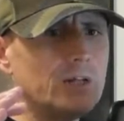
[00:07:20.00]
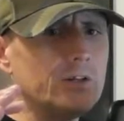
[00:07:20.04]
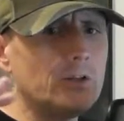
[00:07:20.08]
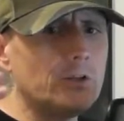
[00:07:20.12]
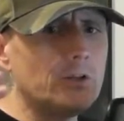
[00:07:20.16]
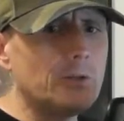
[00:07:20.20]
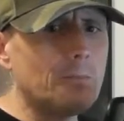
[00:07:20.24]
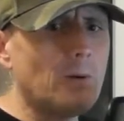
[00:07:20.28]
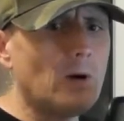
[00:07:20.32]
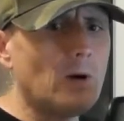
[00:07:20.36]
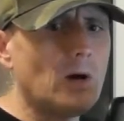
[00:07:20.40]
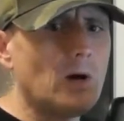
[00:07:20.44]

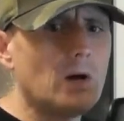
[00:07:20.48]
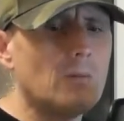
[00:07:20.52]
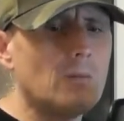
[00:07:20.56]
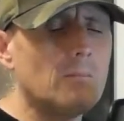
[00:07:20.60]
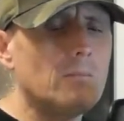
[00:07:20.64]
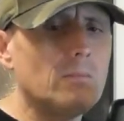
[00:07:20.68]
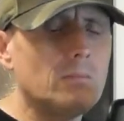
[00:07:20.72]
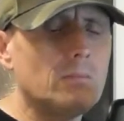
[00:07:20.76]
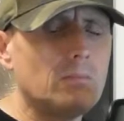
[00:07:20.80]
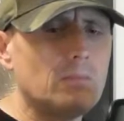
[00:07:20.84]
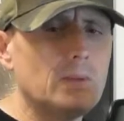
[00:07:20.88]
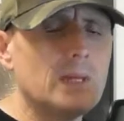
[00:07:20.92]
another
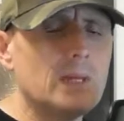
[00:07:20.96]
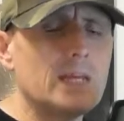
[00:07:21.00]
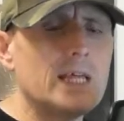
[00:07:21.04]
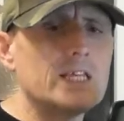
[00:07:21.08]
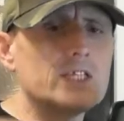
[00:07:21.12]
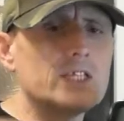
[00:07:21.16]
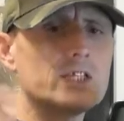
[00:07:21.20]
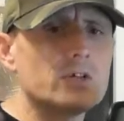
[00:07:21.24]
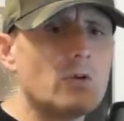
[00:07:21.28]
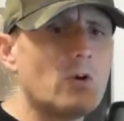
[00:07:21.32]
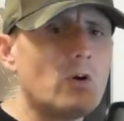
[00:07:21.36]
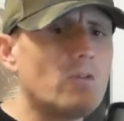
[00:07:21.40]
part
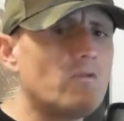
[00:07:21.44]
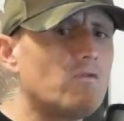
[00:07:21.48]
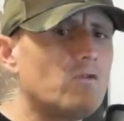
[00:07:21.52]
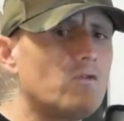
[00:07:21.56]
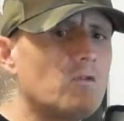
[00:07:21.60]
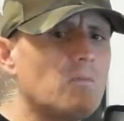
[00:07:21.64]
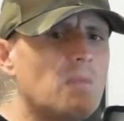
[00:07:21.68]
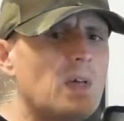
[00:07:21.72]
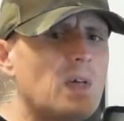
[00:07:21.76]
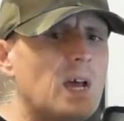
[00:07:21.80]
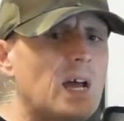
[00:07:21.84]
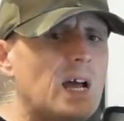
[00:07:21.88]
later on
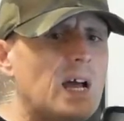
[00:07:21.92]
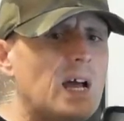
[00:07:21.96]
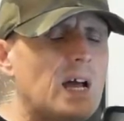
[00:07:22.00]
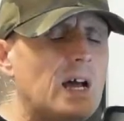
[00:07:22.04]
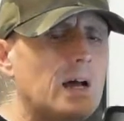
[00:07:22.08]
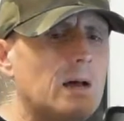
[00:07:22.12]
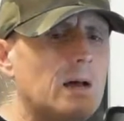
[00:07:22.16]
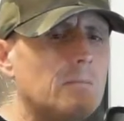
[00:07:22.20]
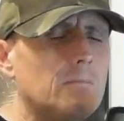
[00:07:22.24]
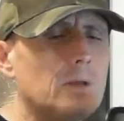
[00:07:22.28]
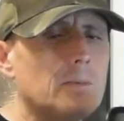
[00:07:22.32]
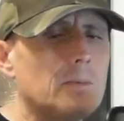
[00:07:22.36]
from
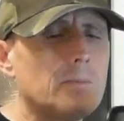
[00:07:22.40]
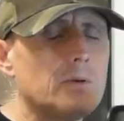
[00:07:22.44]
that,